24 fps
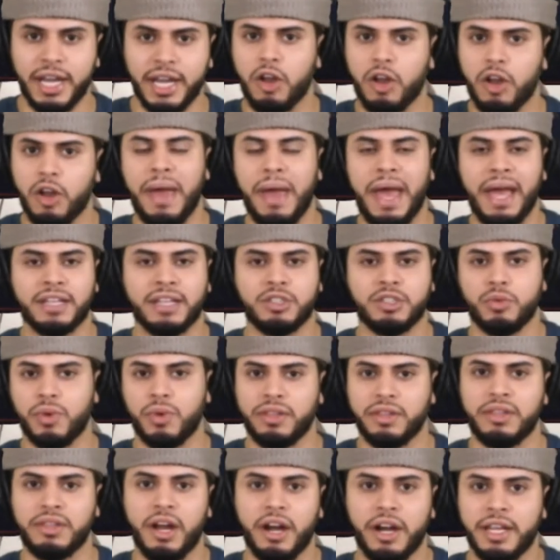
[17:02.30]
Canelo back to
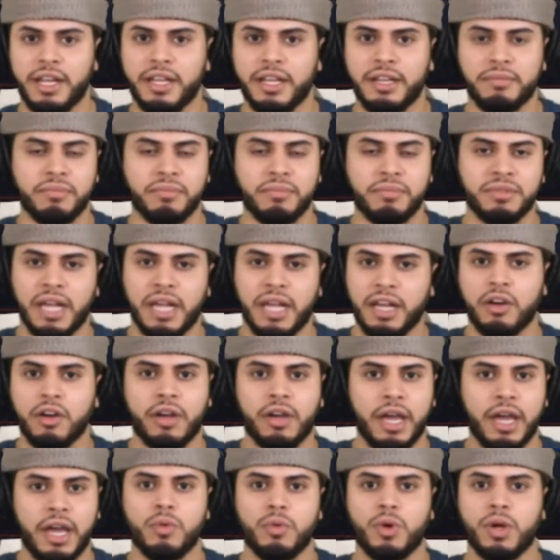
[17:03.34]
130 and say,
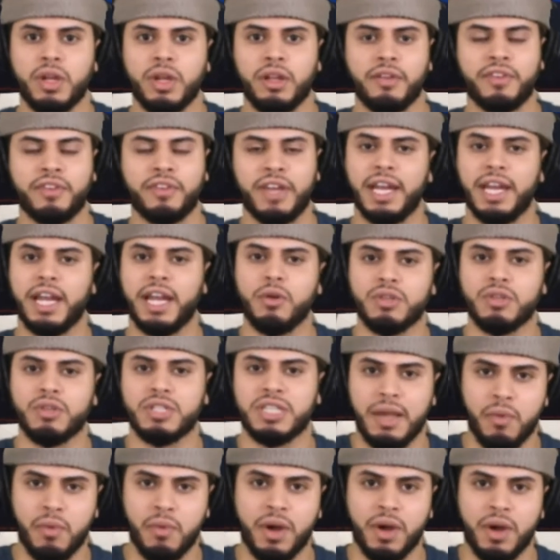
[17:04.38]
okay, well, if Canelo
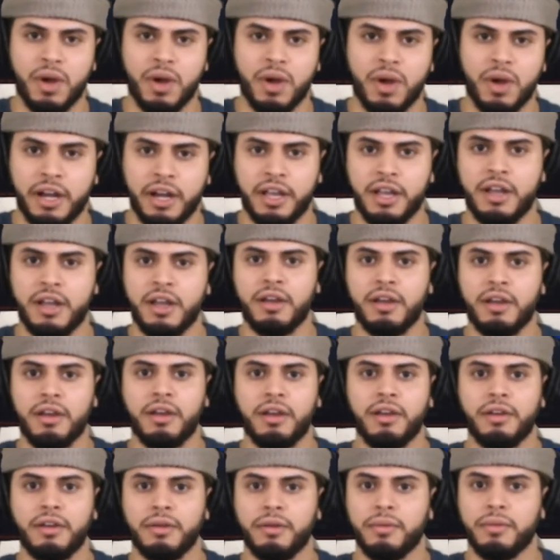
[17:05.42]
is at 130,
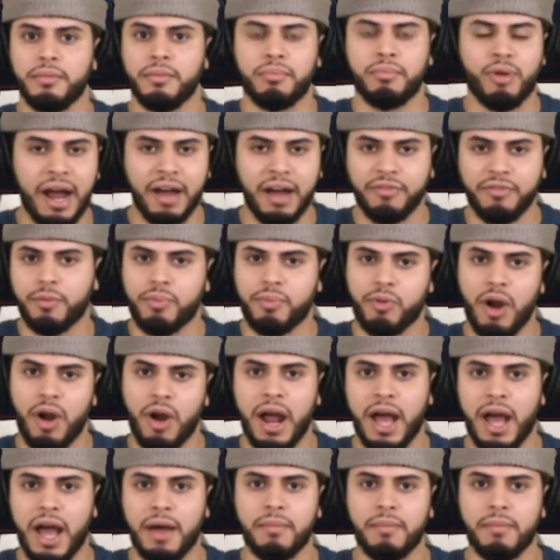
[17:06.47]
prime for
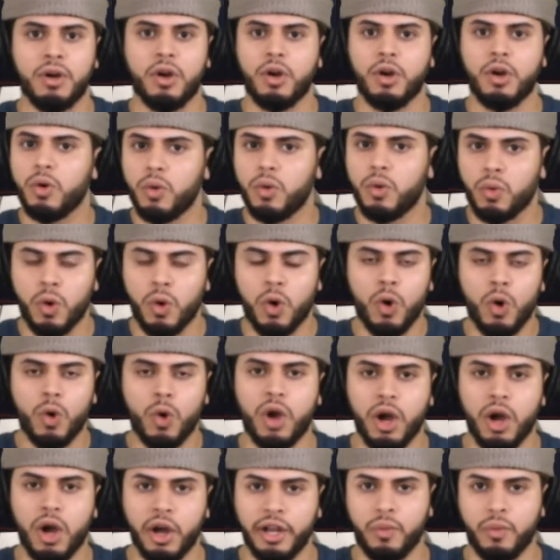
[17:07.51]
prime,
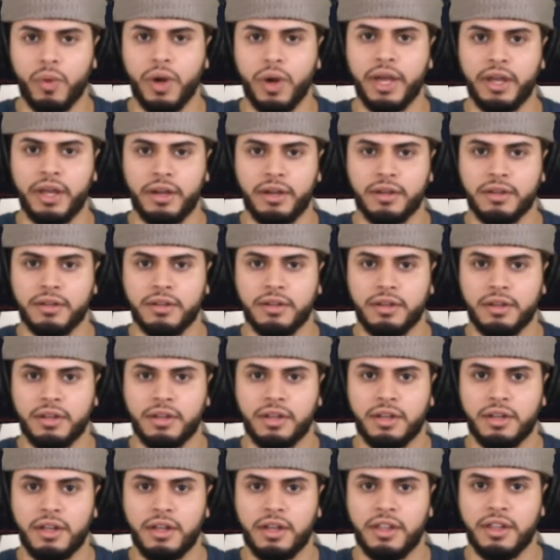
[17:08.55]
who going to win?
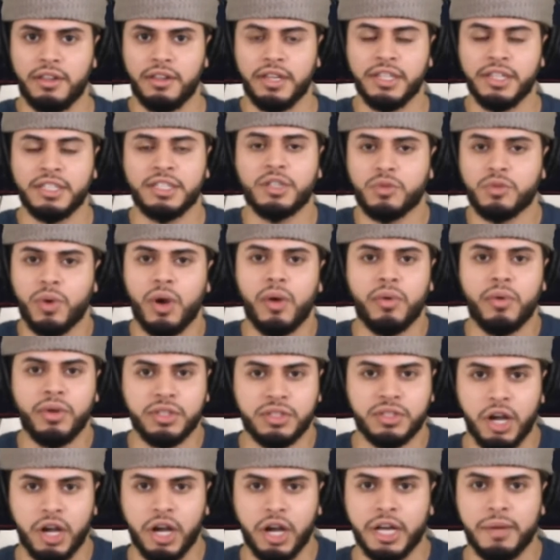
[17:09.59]
This is what we're
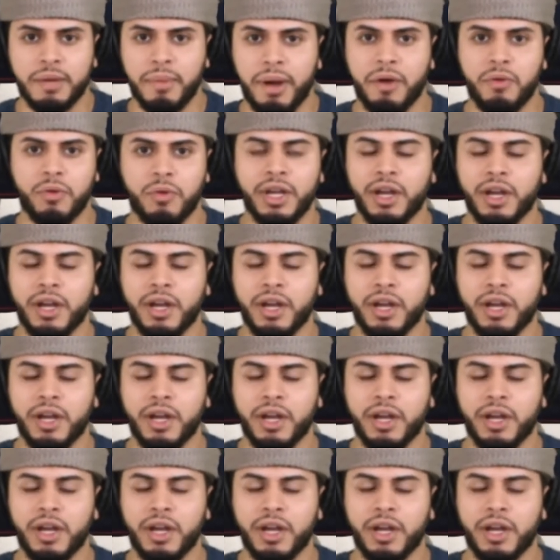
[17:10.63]
talking about.